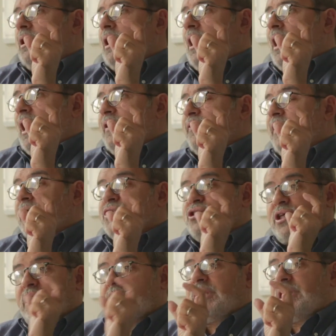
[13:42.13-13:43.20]
I think, is
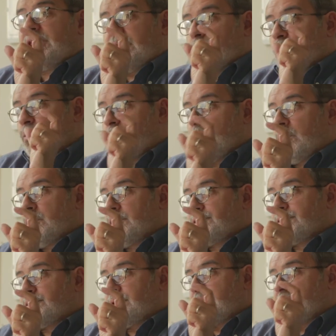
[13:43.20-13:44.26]
a key
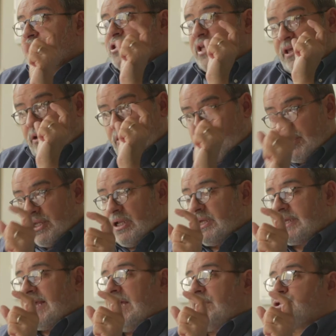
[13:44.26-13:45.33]
word, is a real
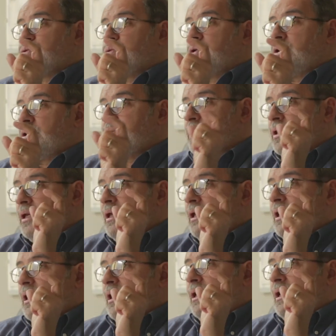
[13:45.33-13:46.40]
catchword
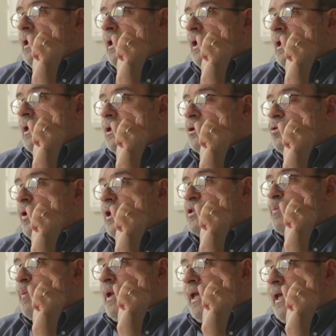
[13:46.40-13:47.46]
to
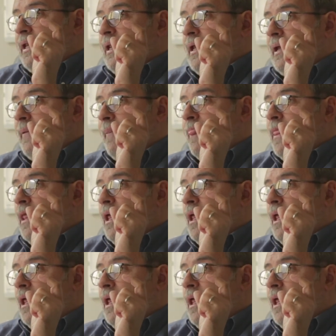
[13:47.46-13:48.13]
explain the